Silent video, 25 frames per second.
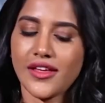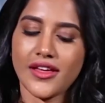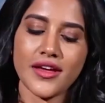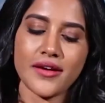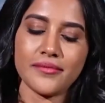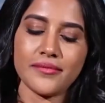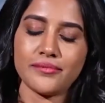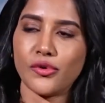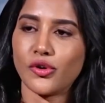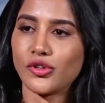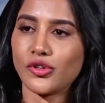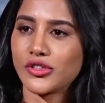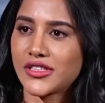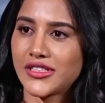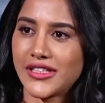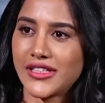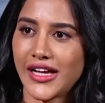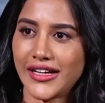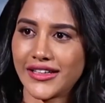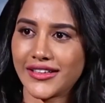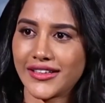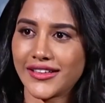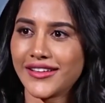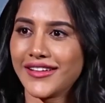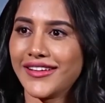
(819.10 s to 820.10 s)
Post
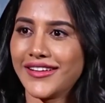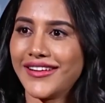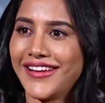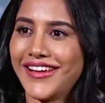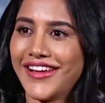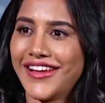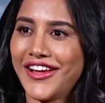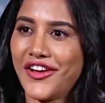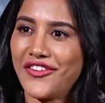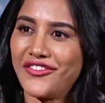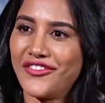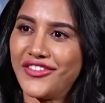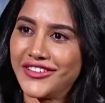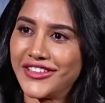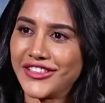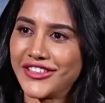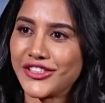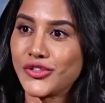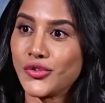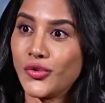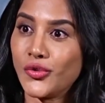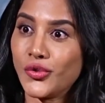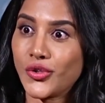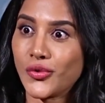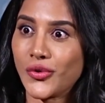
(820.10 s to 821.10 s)
that, mm. when the
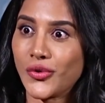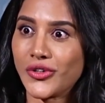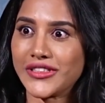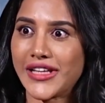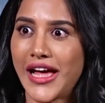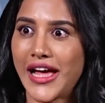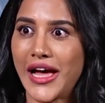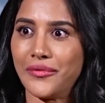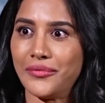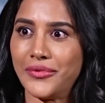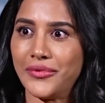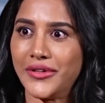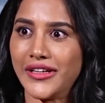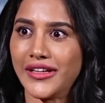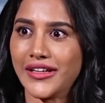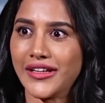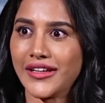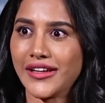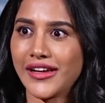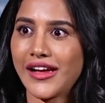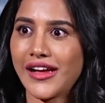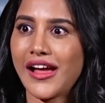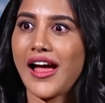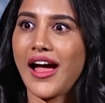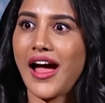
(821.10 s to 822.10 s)
shoot was happening,
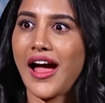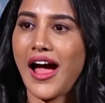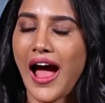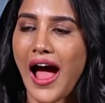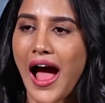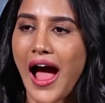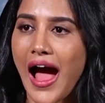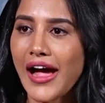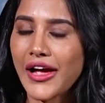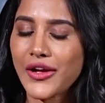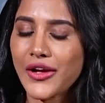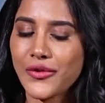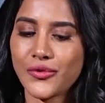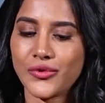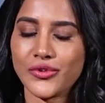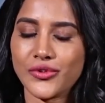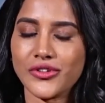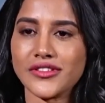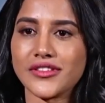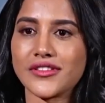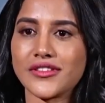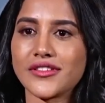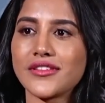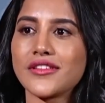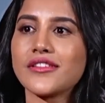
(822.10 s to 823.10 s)
I
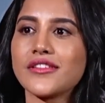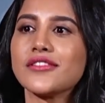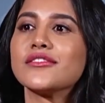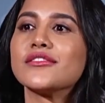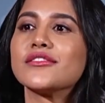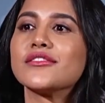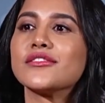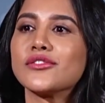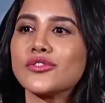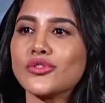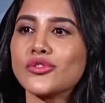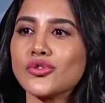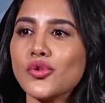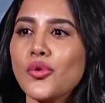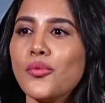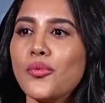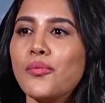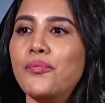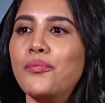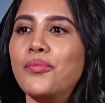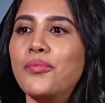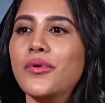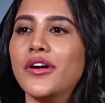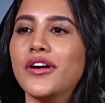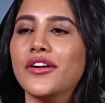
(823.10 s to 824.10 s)
was
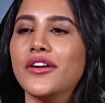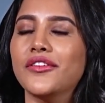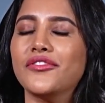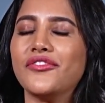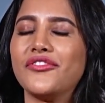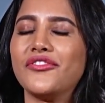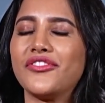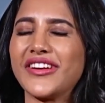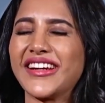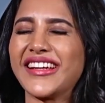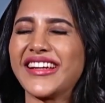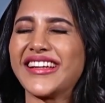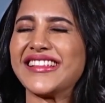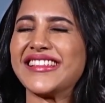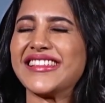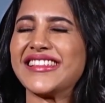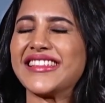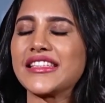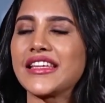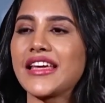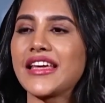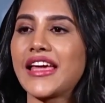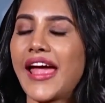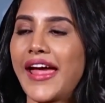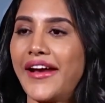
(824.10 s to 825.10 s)
super freaking
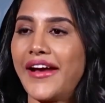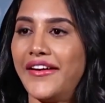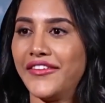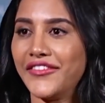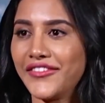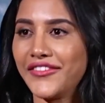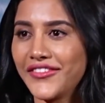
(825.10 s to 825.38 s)
scared.